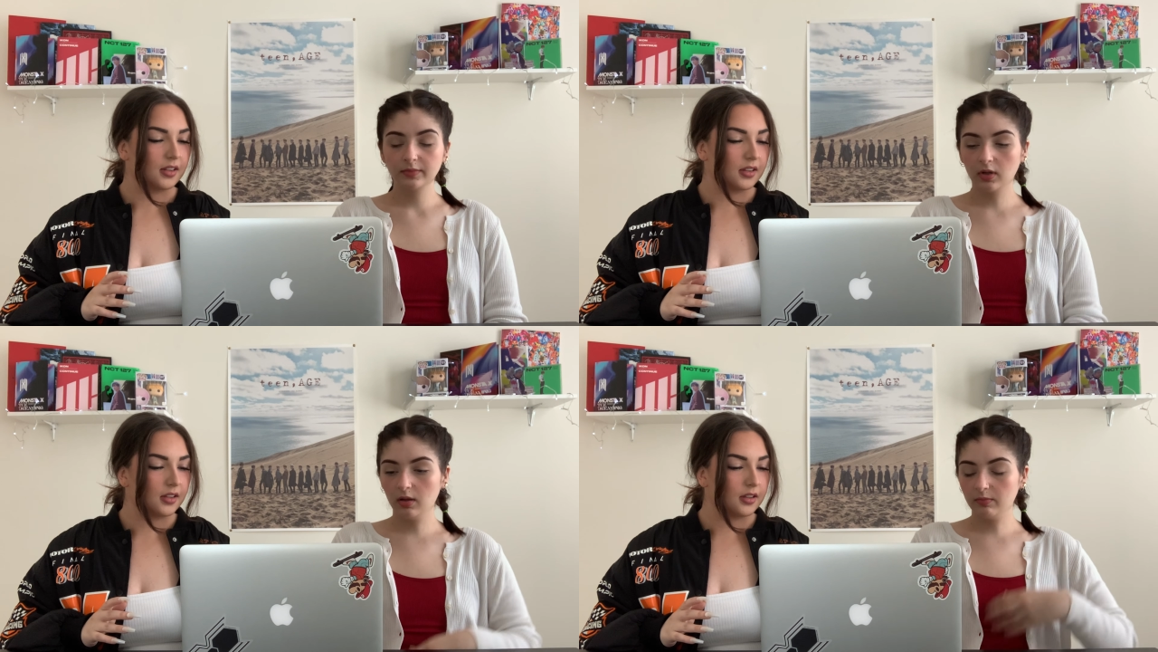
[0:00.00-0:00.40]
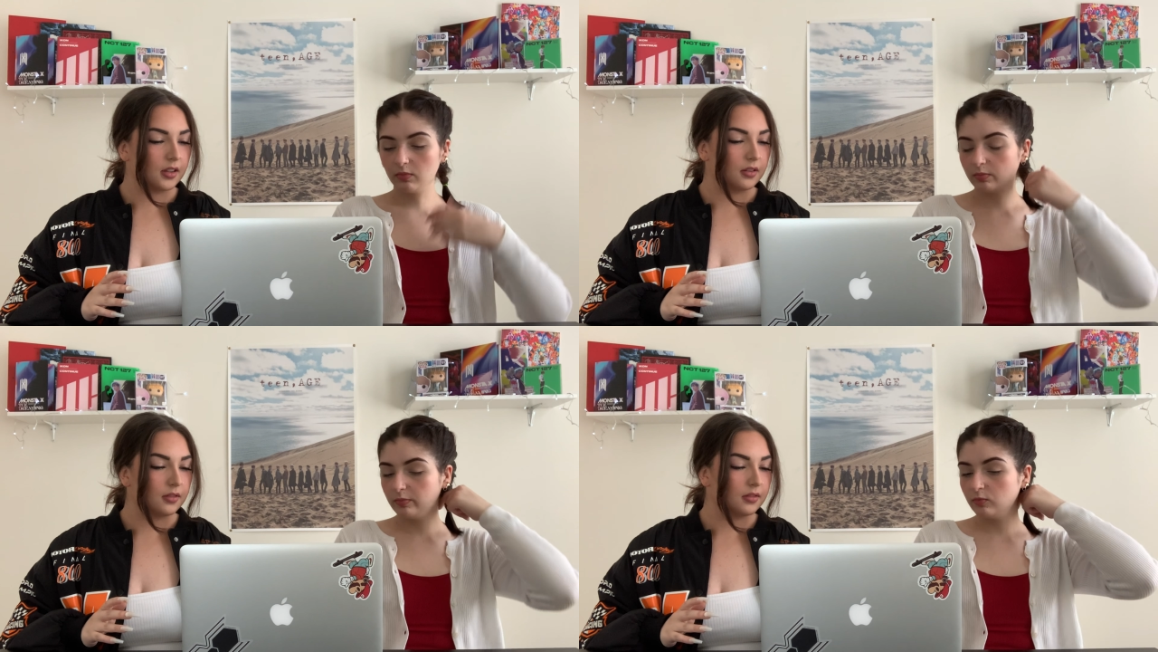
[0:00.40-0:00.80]
Speaker 1: I'm
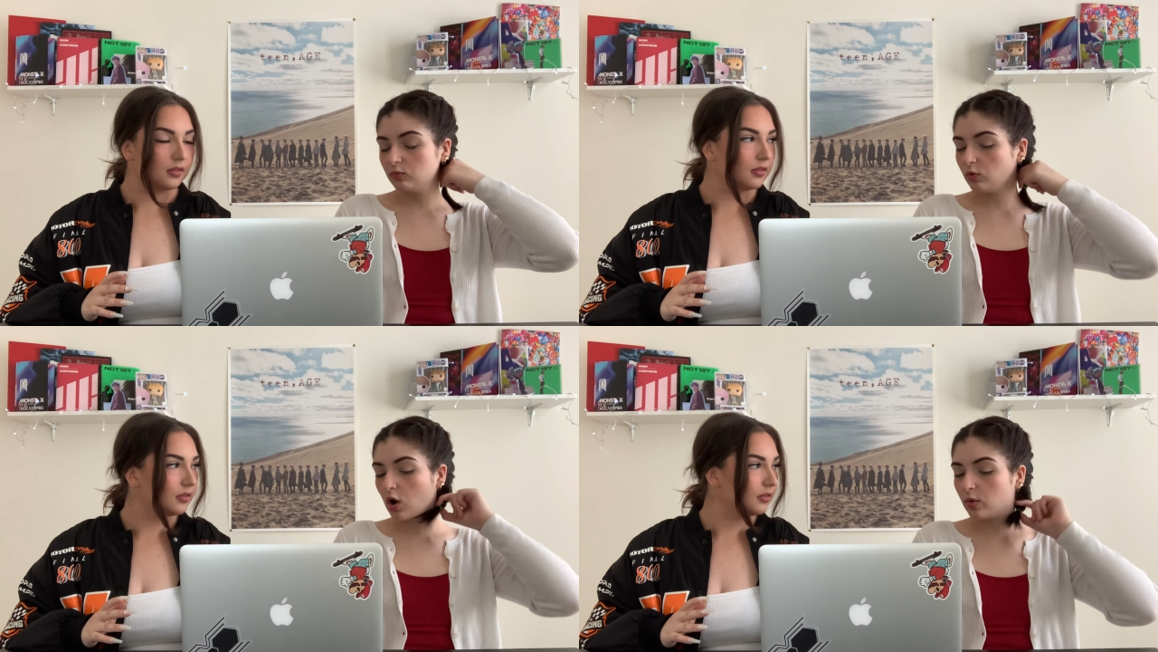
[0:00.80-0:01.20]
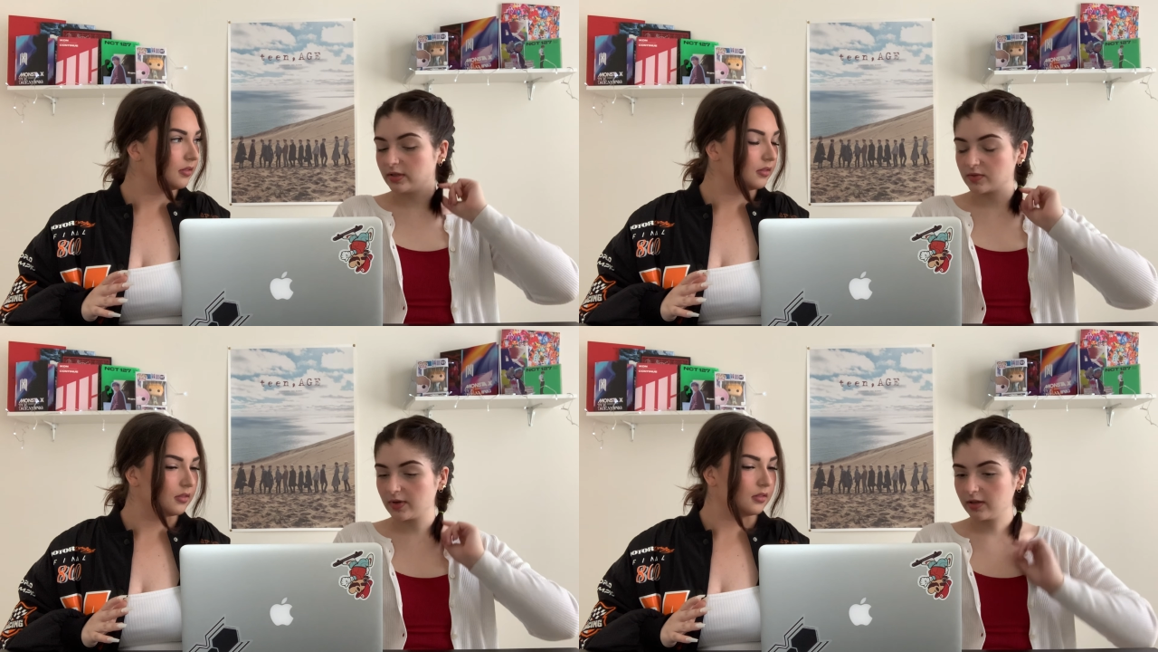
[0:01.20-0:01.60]

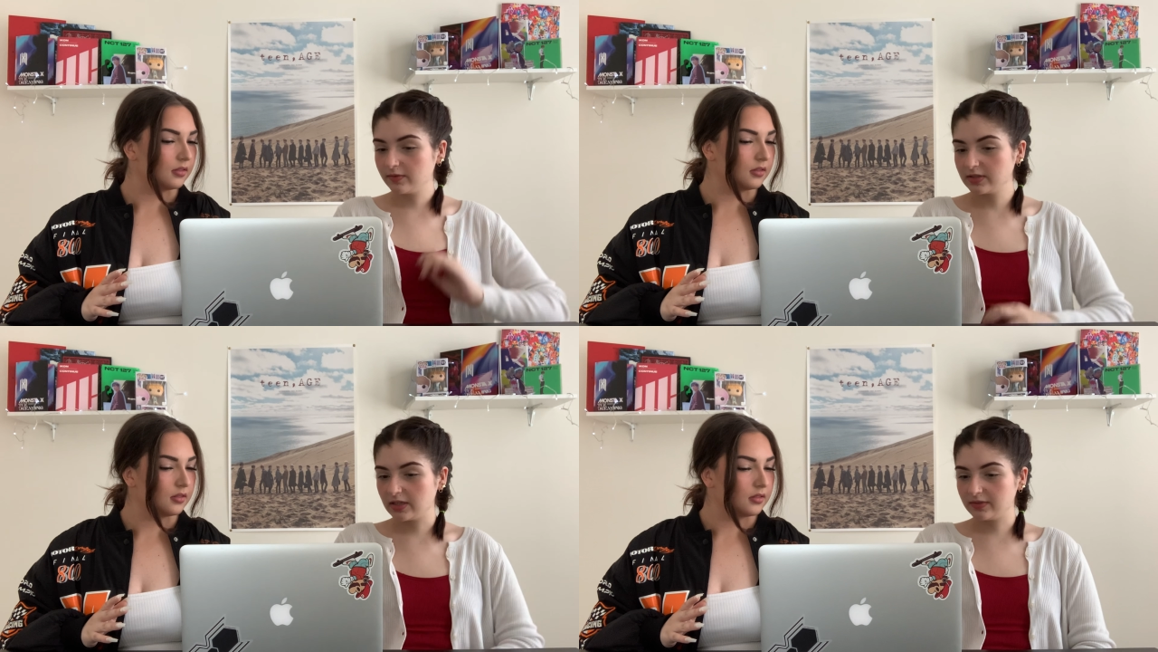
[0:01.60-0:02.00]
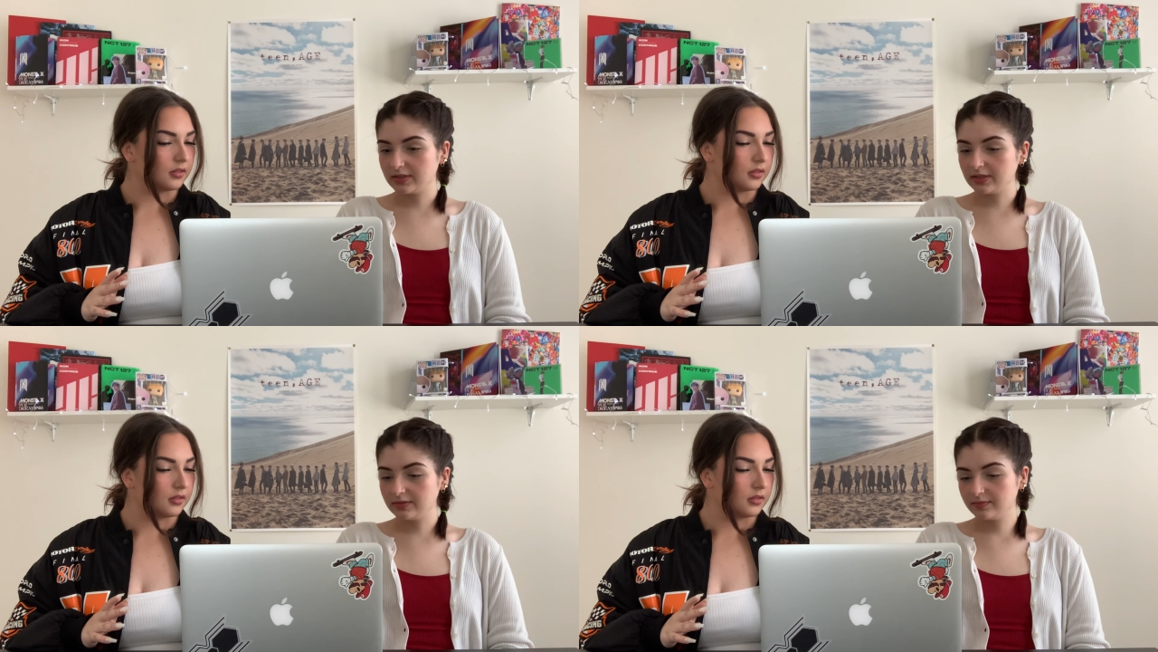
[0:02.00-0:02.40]
always ready for Seventeen.